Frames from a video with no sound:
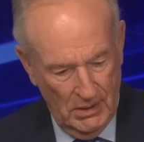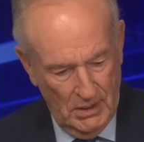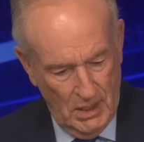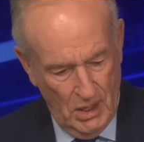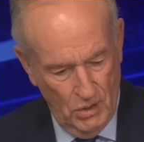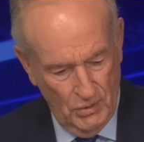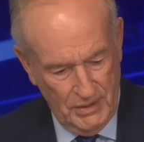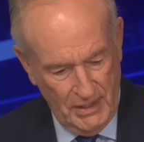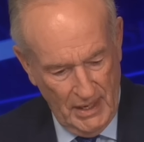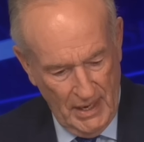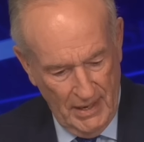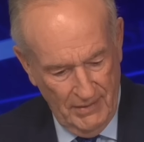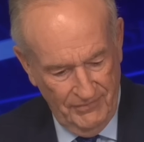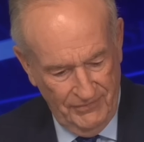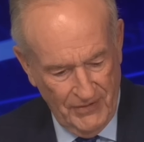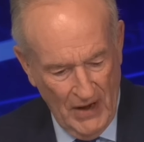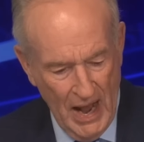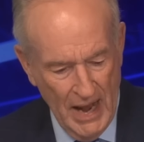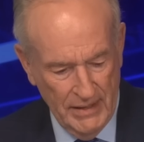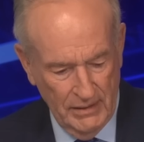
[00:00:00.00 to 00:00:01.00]
Okay,
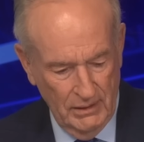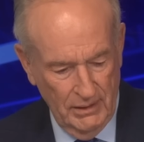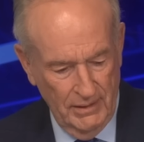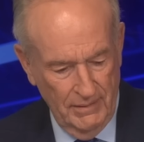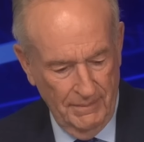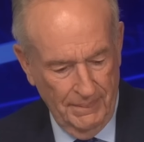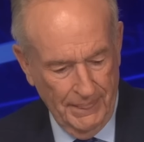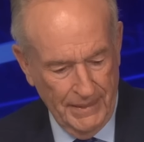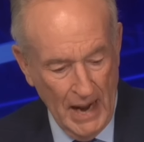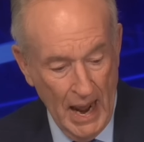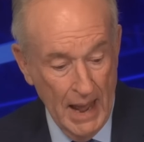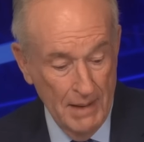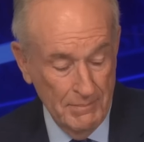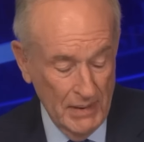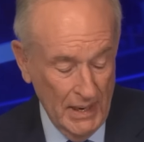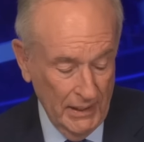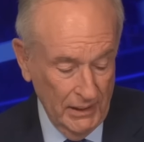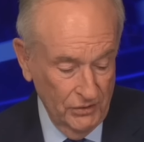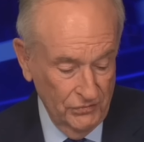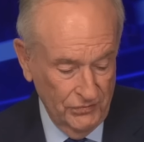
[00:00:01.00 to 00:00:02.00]
finally,
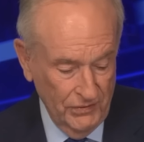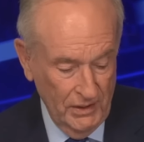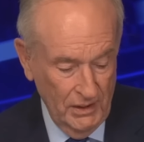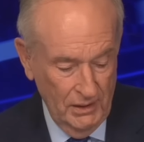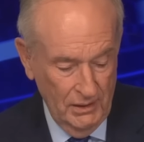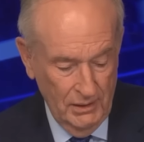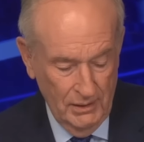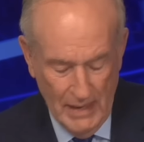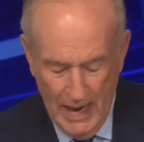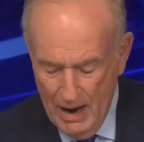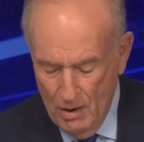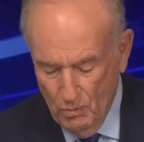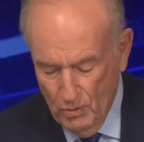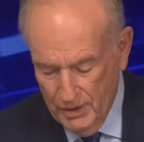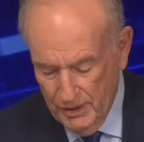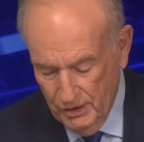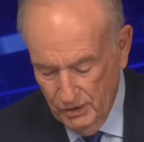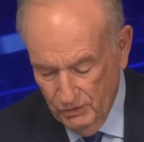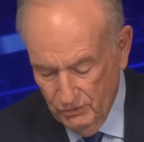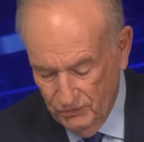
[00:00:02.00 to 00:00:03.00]
Time Magazine, not
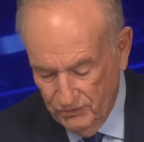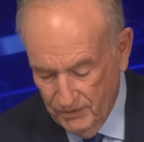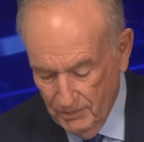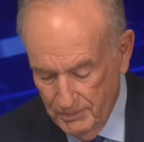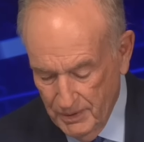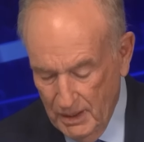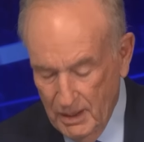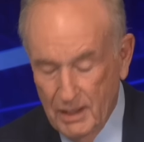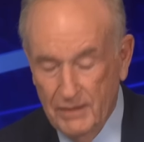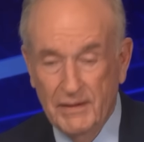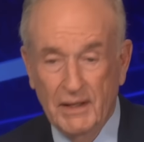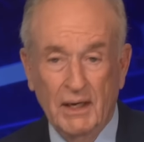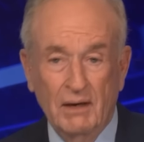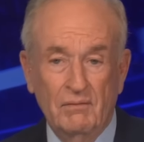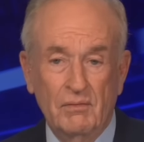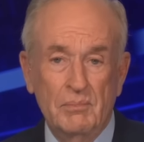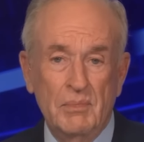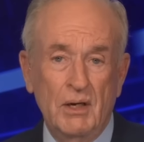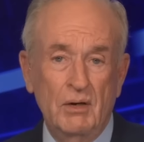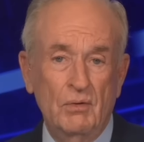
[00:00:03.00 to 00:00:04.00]
what it used to be. I think
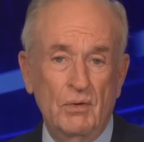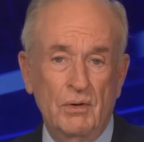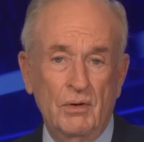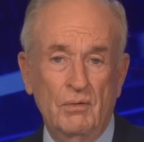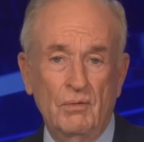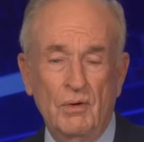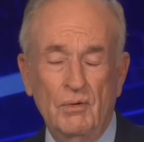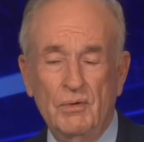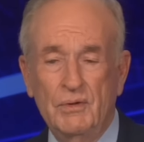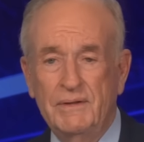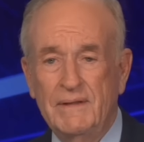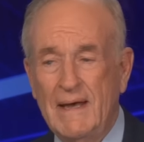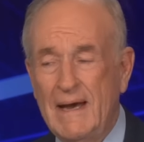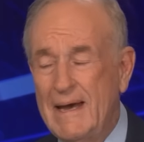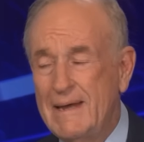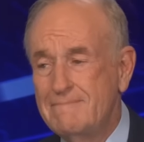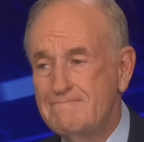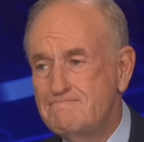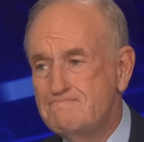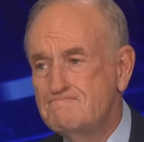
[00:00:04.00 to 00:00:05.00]
everybody would agree with
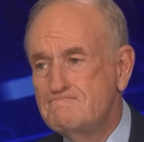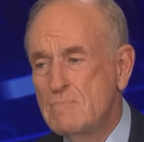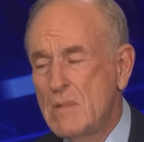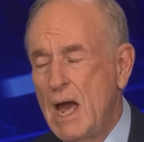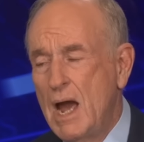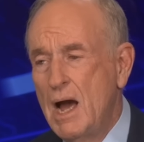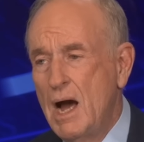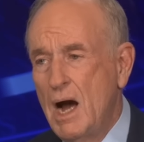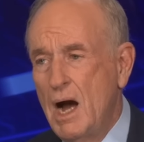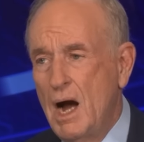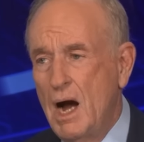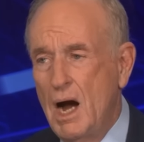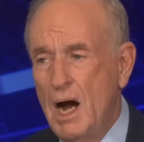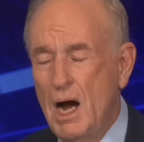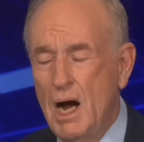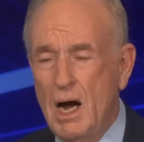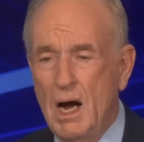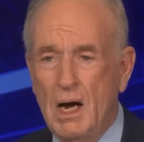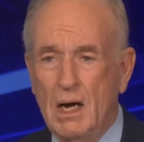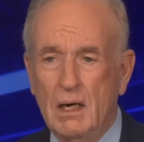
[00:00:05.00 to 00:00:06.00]
that.
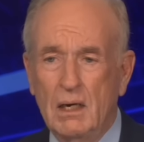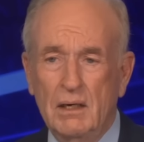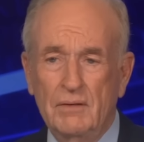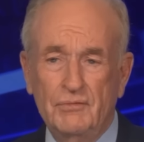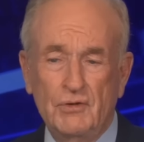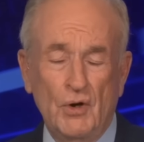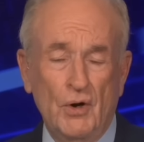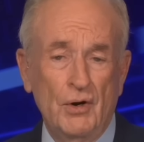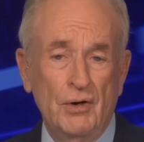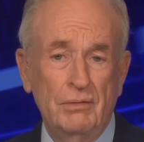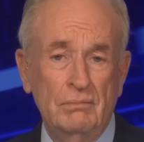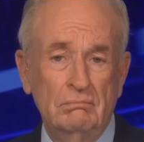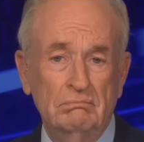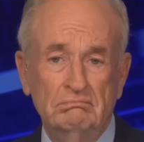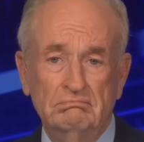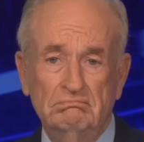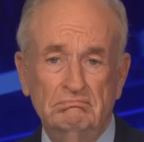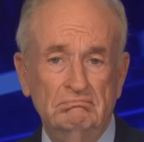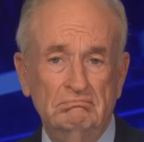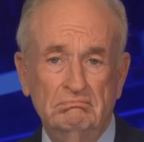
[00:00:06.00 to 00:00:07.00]
Uh,
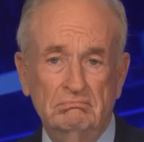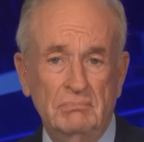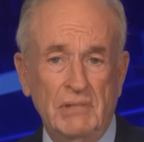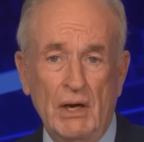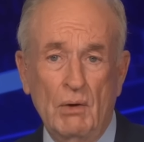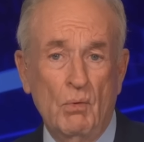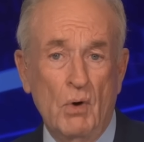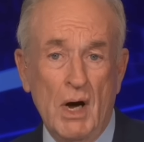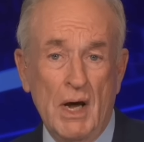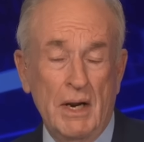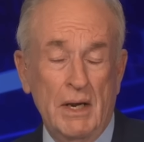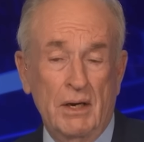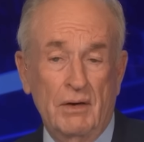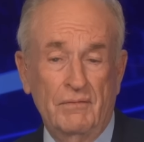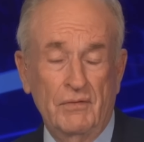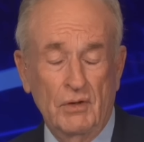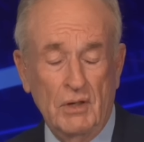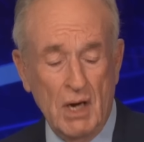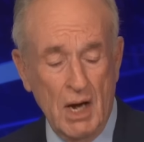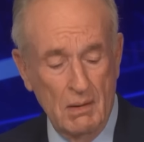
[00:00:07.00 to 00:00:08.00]
turn, they want to
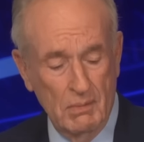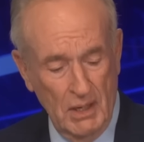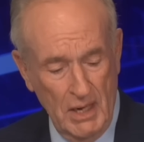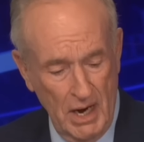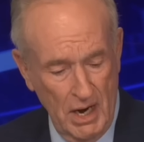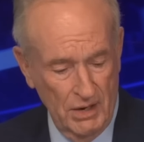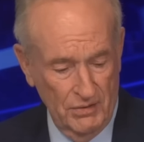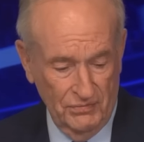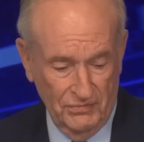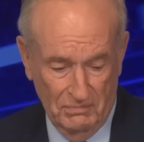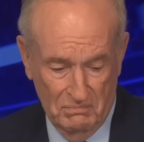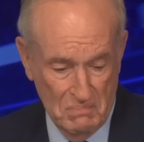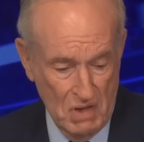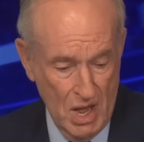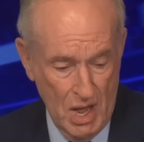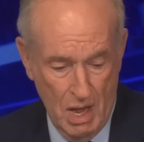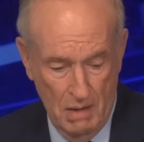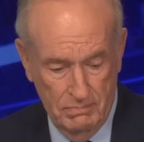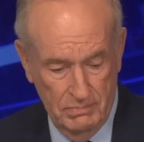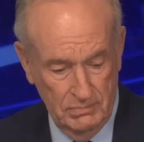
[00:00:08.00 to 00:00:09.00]
interview Kamala Harris.
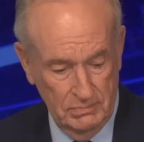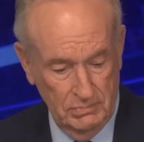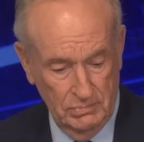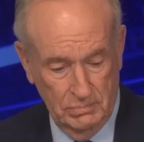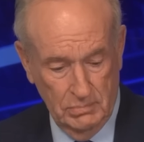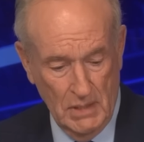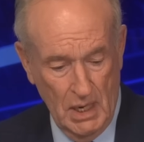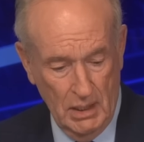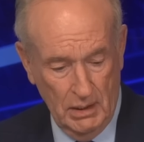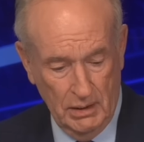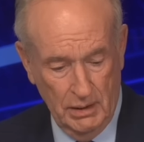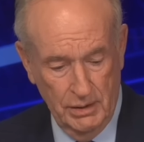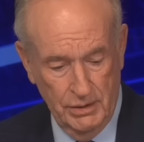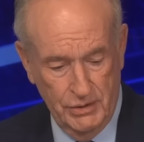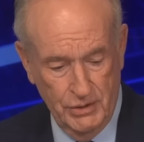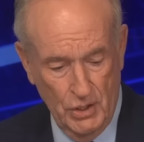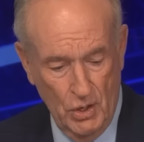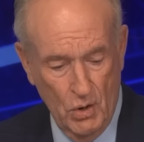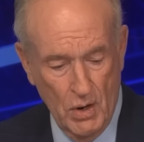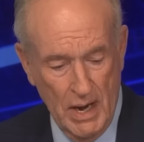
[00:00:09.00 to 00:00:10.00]
Nope, not going to
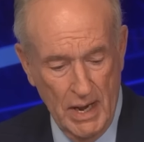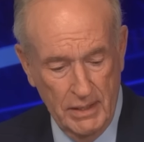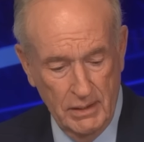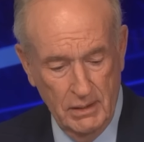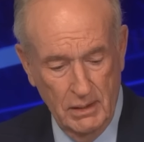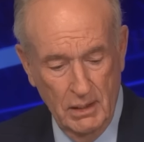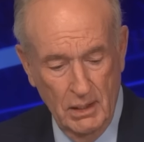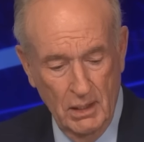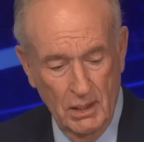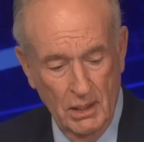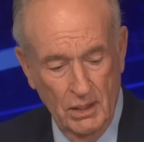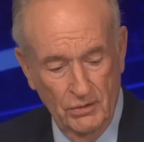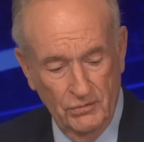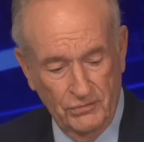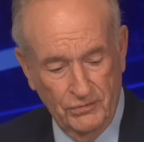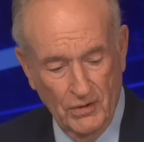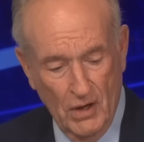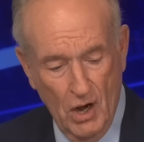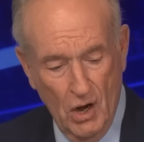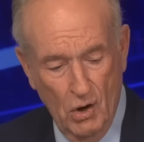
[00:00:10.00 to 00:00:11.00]
do it.
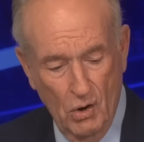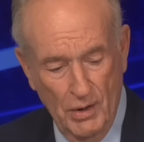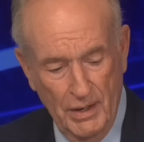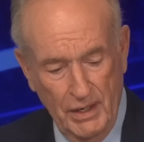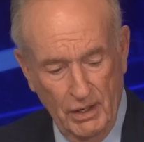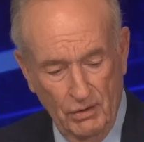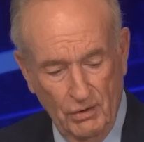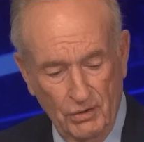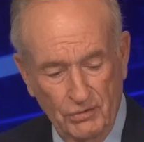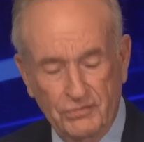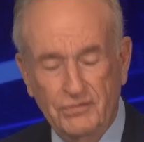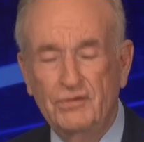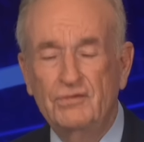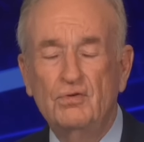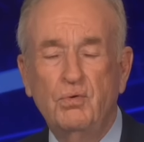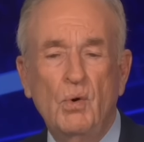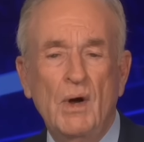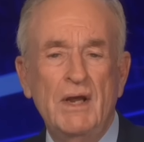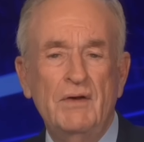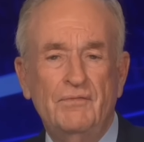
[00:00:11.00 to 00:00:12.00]
So here is a
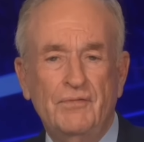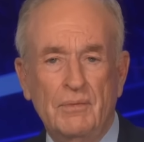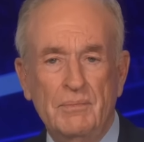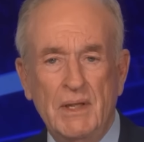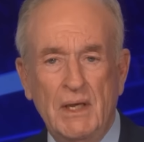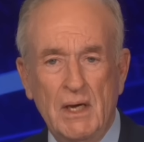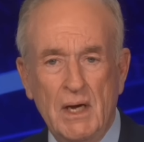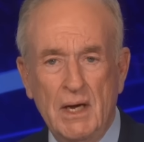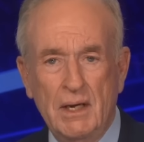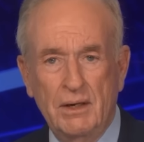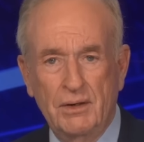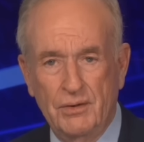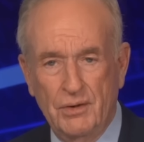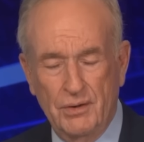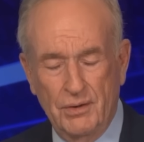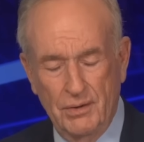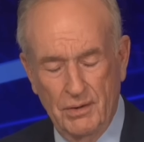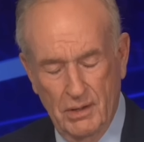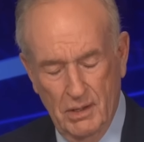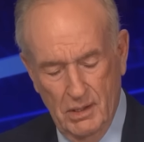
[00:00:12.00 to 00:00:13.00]
tweet from the
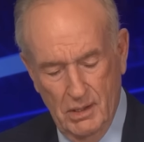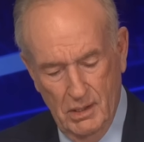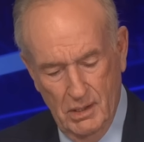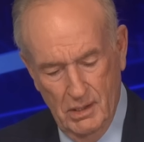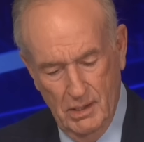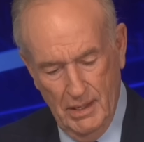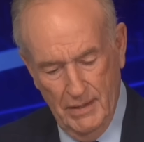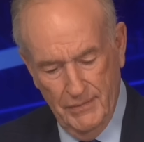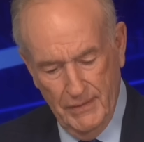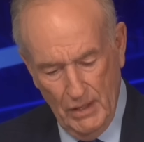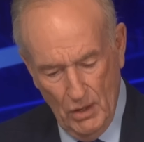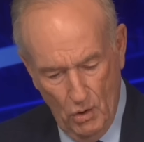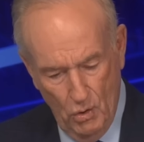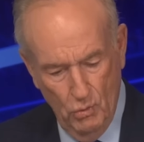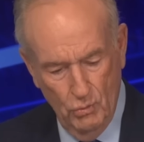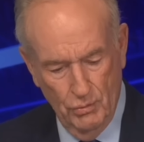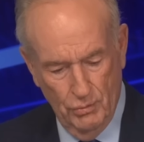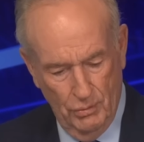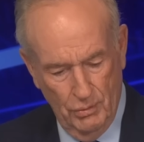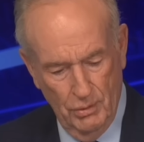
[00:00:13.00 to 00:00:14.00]
editor uh, and the
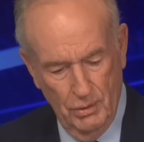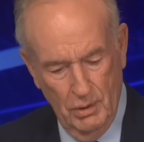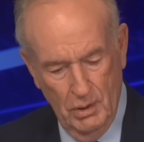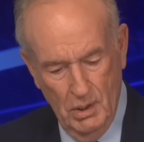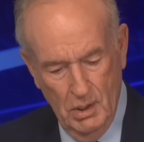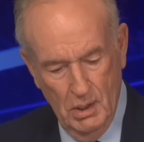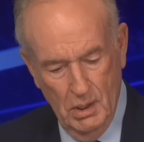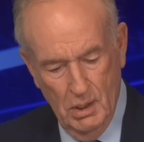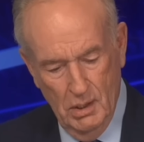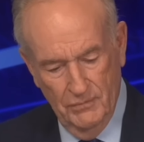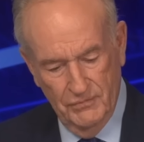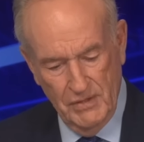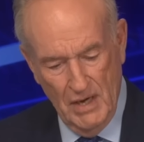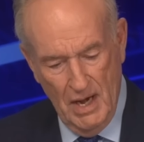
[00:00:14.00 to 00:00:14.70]
owner of